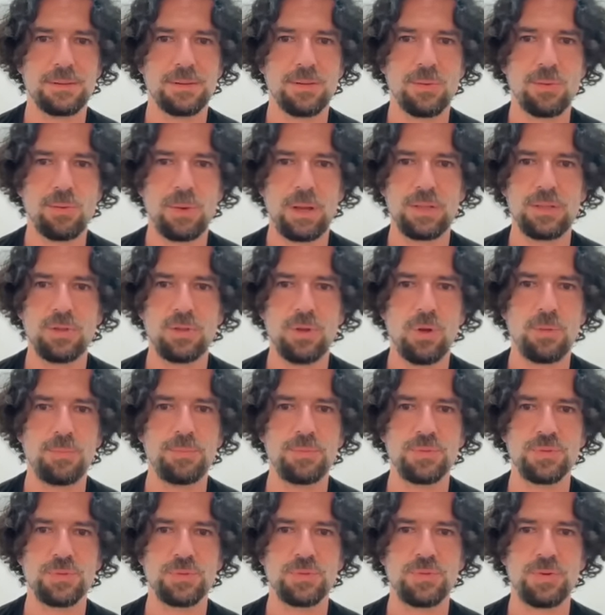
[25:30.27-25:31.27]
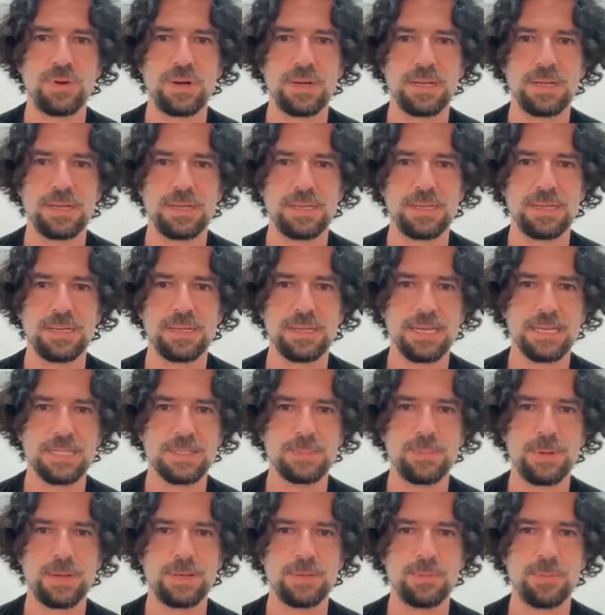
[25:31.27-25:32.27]
quite obvious for an
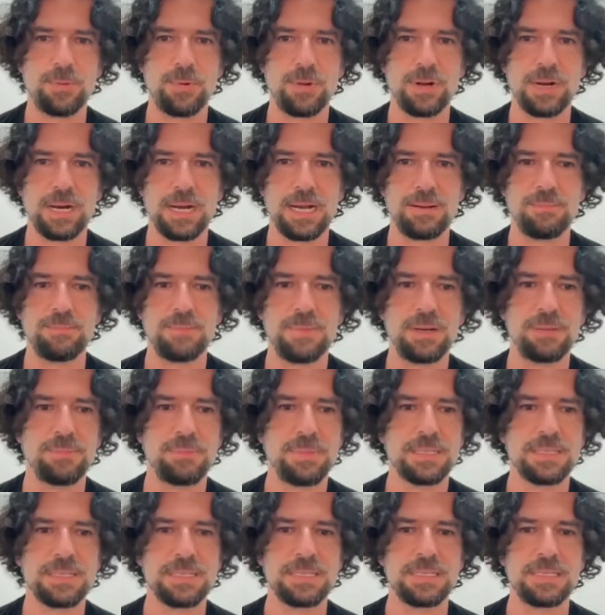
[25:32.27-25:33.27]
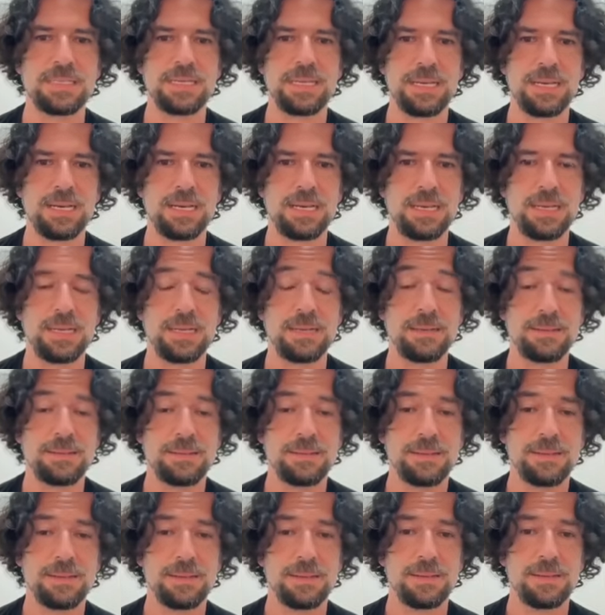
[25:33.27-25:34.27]
expert programmer, but still
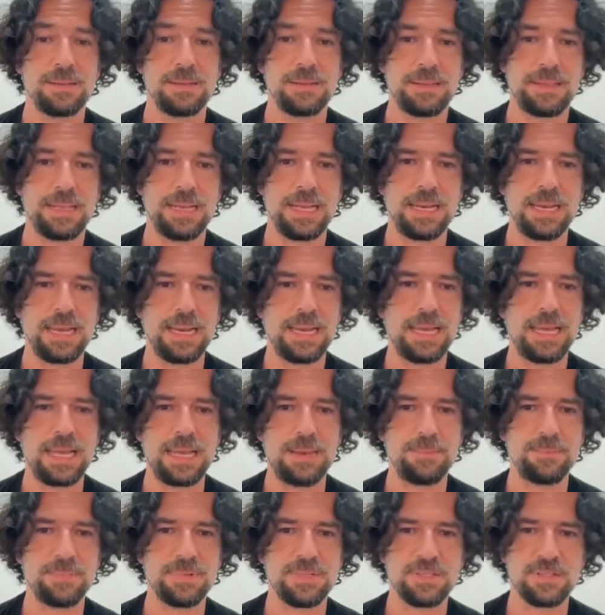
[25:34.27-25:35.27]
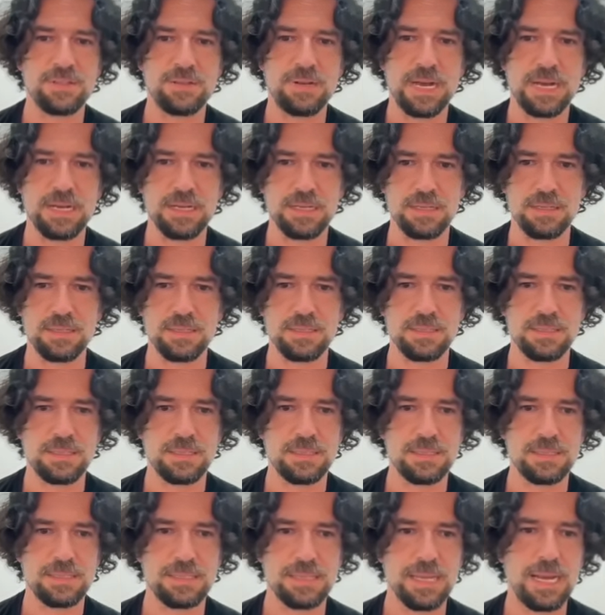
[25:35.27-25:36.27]
the LLM
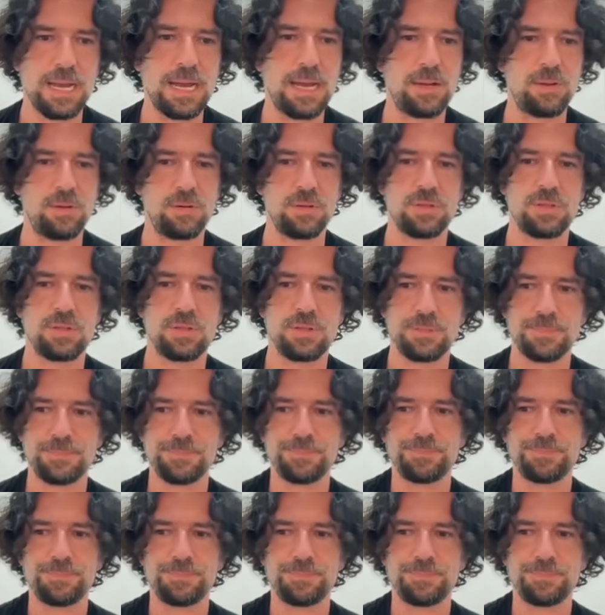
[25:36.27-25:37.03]
struggles a lot.